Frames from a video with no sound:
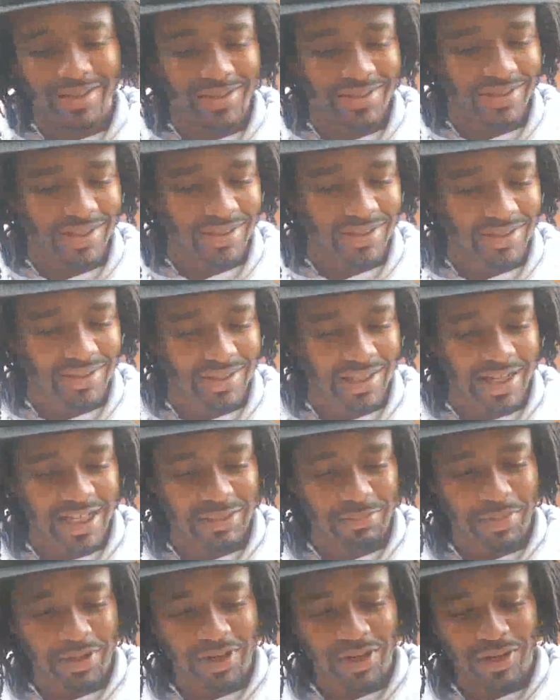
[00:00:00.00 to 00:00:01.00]
Let's get this
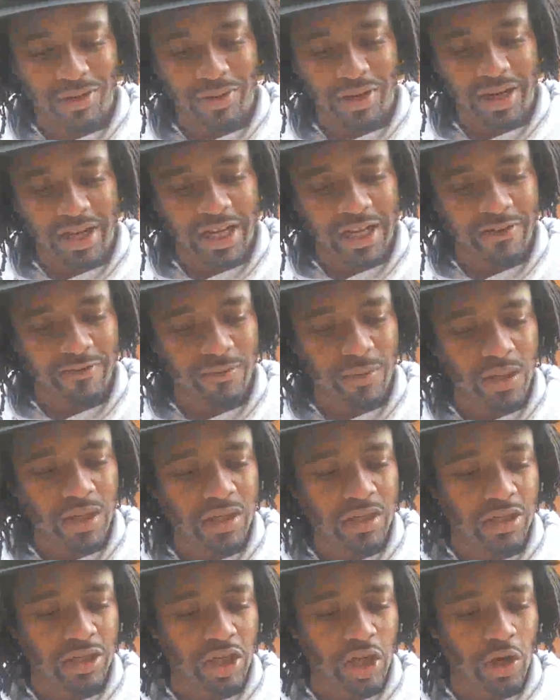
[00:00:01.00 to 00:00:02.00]
last paragraph.
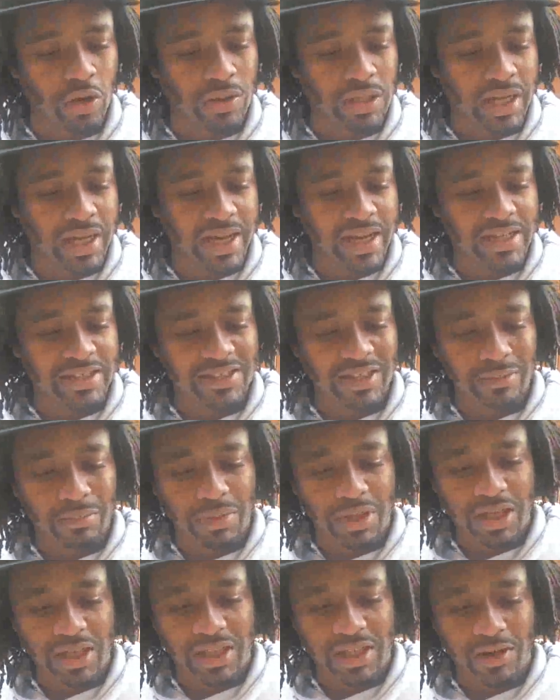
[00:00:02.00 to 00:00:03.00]
No lion shall
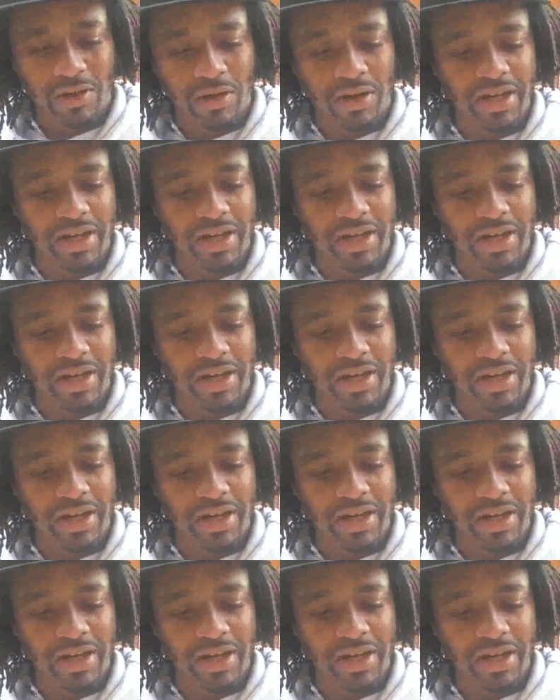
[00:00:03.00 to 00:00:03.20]
be there,